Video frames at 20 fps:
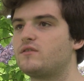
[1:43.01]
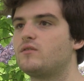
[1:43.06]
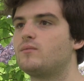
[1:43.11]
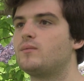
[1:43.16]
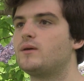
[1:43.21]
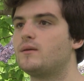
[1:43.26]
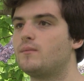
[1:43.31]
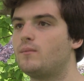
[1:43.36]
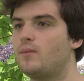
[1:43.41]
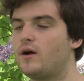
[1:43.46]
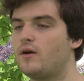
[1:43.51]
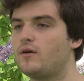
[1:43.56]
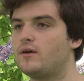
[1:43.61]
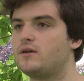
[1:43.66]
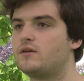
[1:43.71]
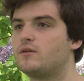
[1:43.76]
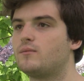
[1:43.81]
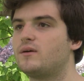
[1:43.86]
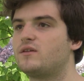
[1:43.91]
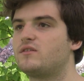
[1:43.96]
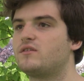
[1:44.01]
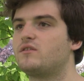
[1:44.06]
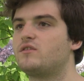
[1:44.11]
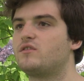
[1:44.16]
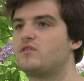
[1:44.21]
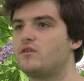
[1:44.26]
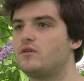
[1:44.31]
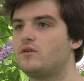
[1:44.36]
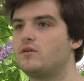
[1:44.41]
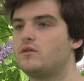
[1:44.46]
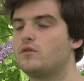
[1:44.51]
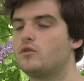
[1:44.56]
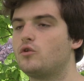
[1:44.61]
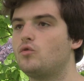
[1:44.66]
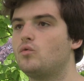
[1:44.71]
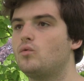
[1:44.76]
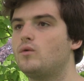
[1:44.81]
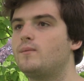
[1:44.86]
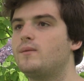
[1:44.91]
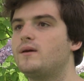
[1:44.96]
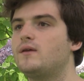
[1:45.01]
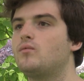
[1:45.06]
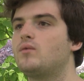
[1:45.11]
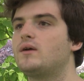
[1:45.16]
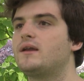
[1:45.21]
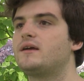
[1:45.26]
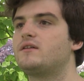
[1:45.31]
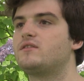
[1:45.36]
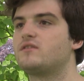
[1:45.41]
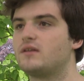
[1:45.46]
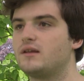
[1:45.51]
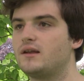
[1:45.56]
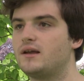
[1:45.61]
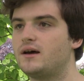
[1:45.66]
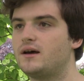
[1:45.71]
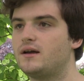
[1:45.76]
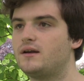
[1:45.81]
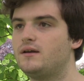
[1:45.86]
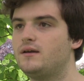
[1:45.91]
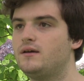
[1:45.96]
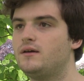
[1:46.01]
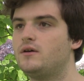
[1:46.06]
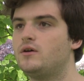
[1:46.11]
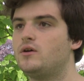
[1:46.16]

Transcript: to be a very committed student who would be willing to learn,